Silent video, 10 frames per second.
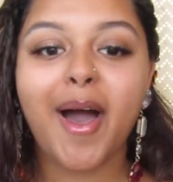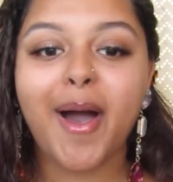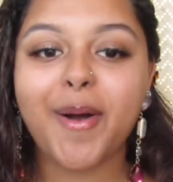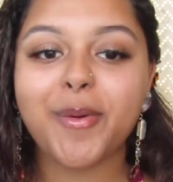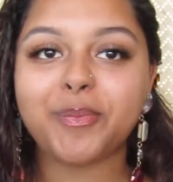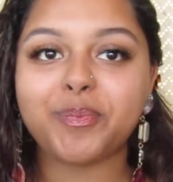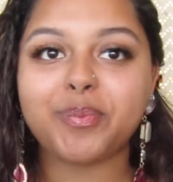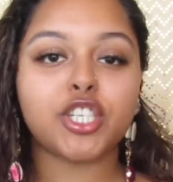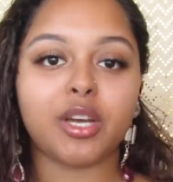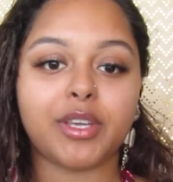
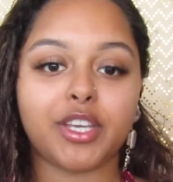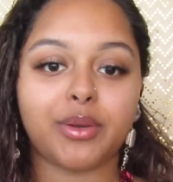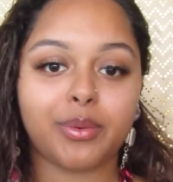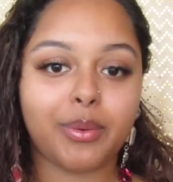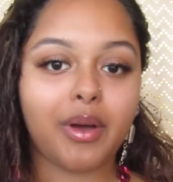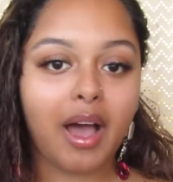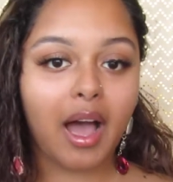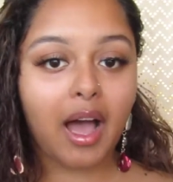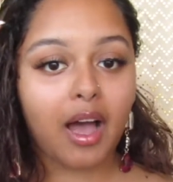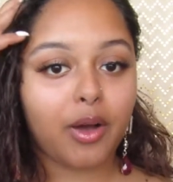Showing you
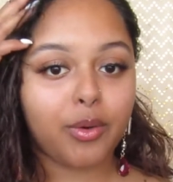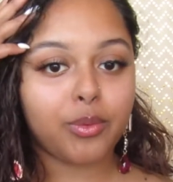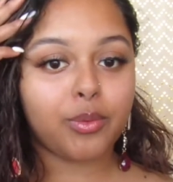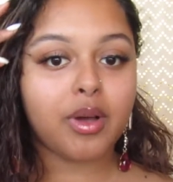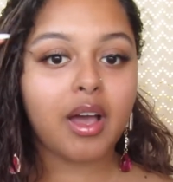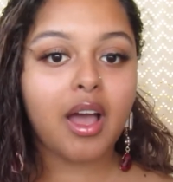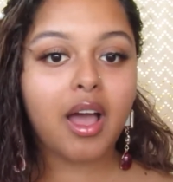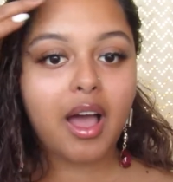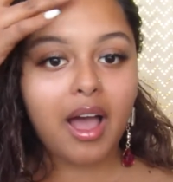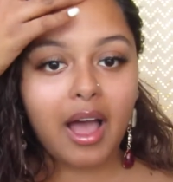how
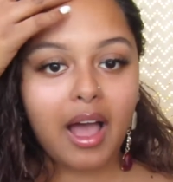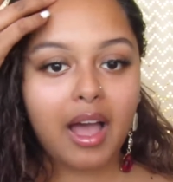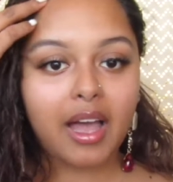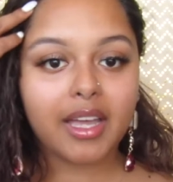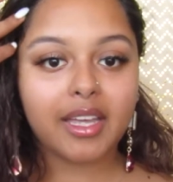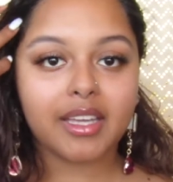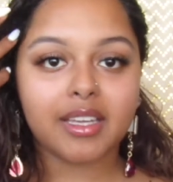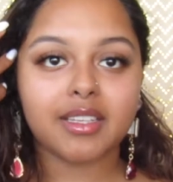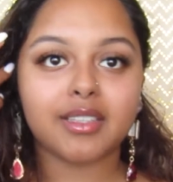I